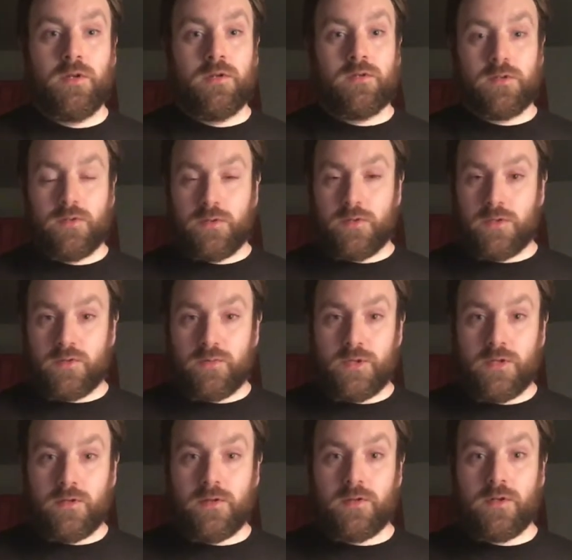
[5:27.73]
So this will be
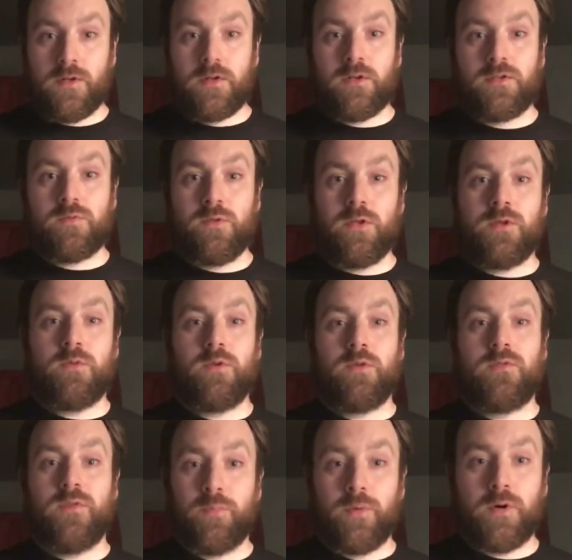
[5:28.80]
the longest week with
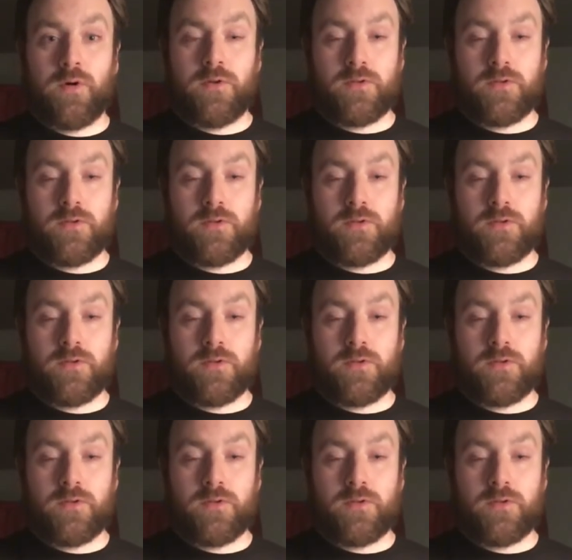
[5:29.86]
football.